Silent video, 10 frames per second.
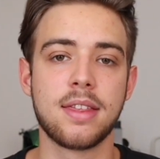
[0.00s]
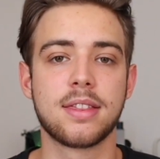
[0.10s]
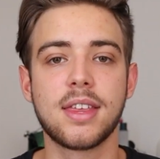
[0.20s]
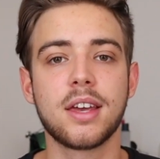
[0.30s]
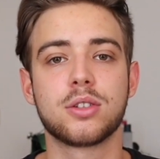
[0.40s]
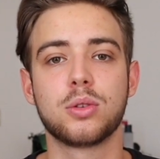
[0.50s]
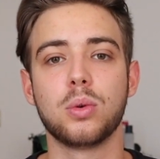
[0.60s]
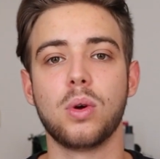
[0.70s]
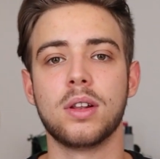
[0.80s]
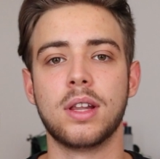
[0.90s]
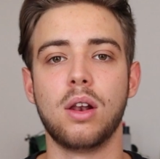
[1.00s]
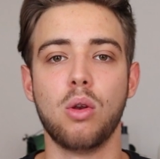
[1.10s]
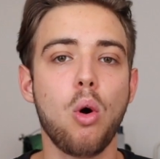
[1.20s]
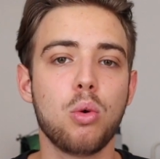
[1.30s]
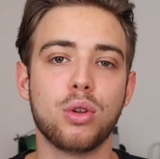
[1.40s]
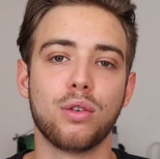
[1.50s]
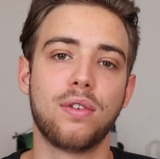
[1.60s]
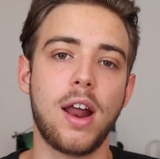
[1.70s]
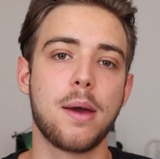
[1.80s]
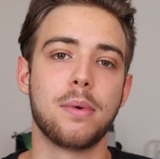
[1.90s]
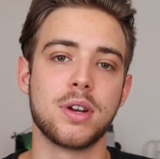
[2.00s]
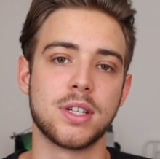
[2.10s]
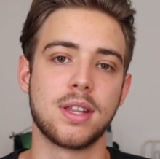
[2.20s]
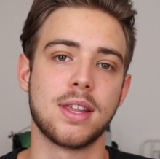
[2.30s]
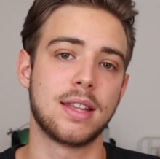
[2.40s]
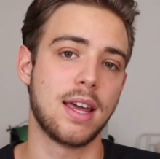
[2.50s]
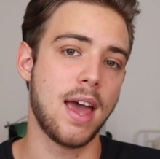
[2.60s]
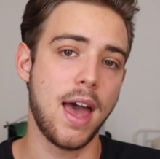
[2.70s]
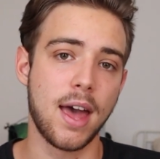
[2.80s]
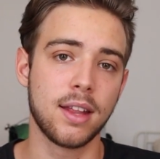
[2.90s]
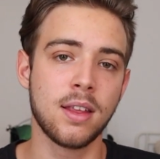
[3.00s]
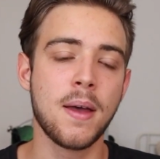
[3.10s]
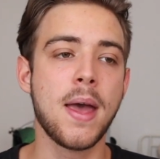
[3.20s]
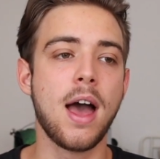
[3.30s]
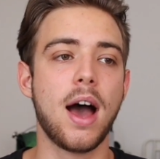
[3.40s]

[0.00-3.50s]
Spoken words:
And thanks to the load of libraries that I had,